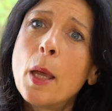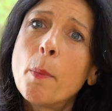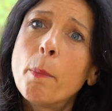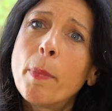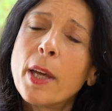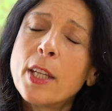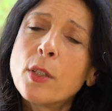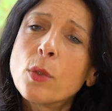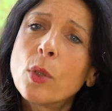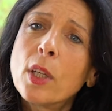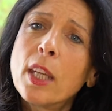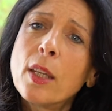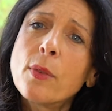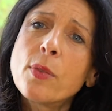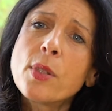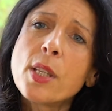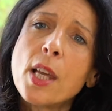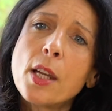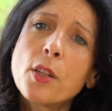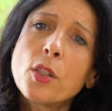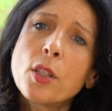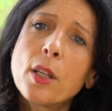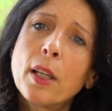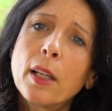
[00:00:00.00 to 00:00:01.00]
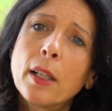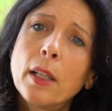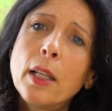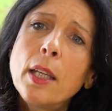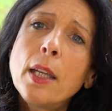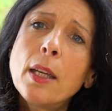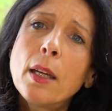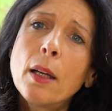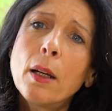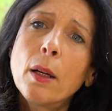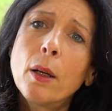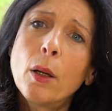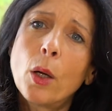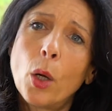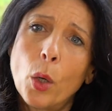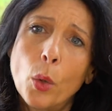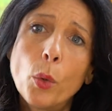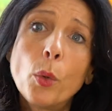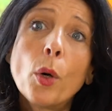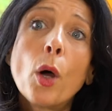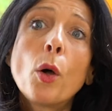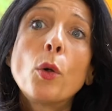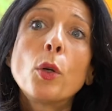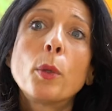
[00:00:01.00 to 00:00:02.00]
But to give such a clear
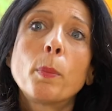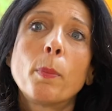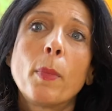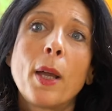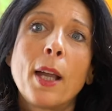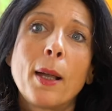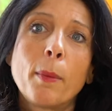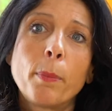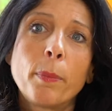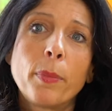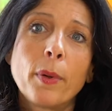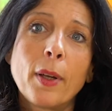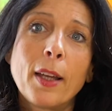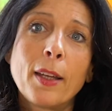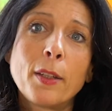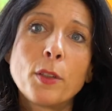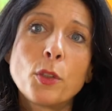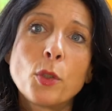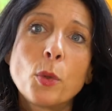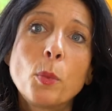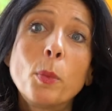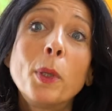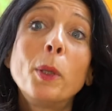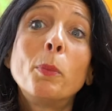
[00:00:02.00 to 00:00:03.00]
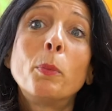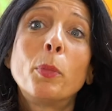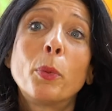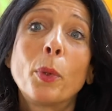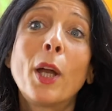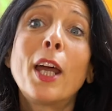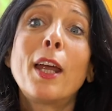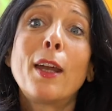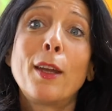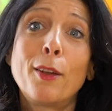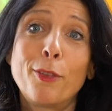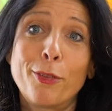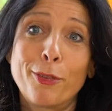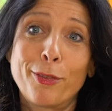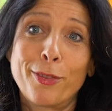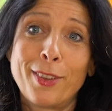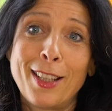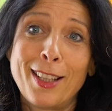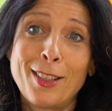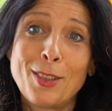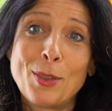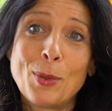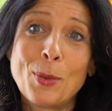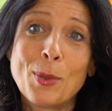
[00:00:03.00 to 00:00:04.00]
roadmap and to be brave
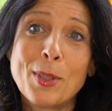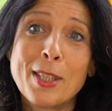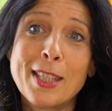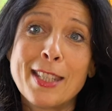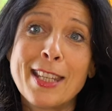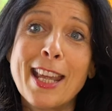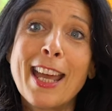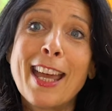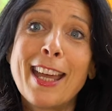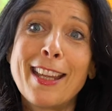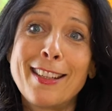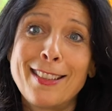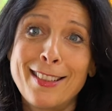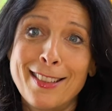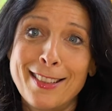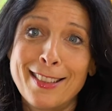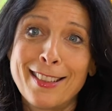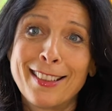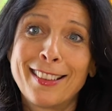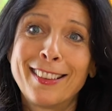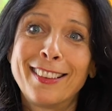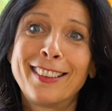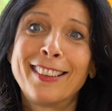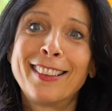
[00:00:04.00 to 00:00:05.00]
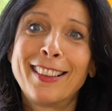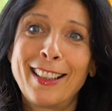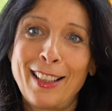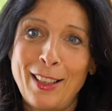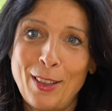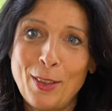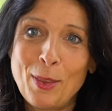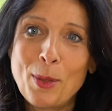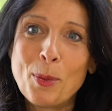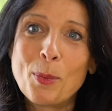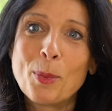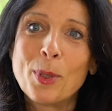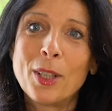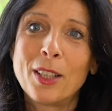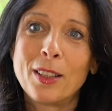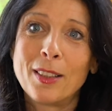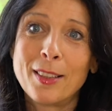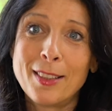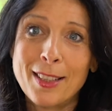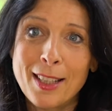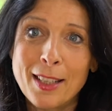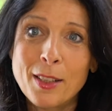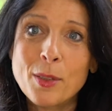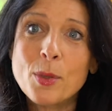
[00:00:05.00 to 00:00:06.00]
and to stand in the
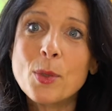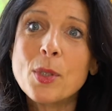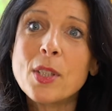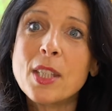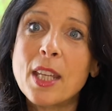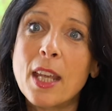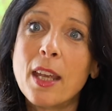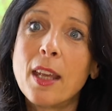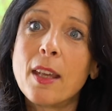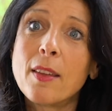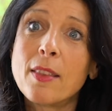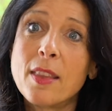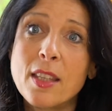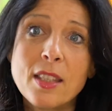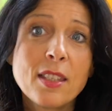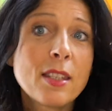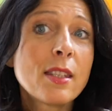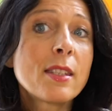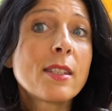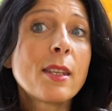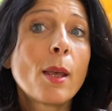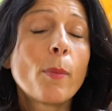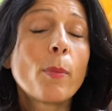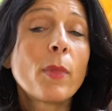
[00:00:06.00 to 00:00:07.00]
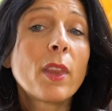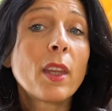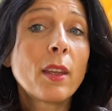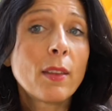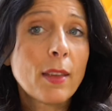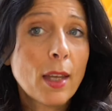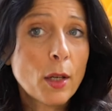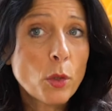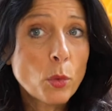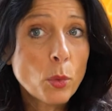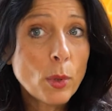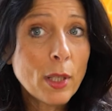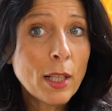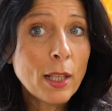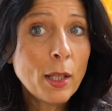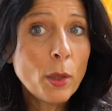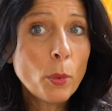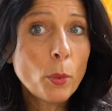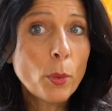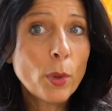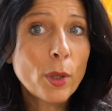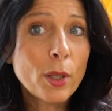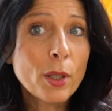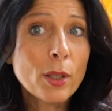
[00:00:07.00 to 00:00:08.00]
world and to say this is something that really
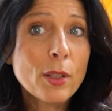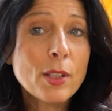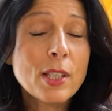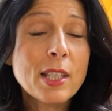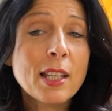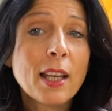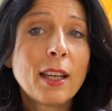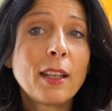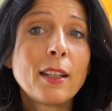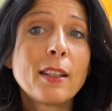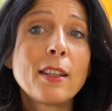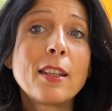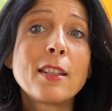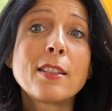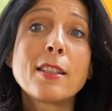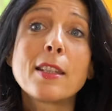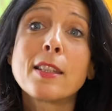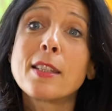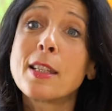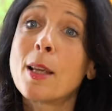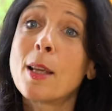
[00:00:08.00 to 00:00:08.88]
works and this is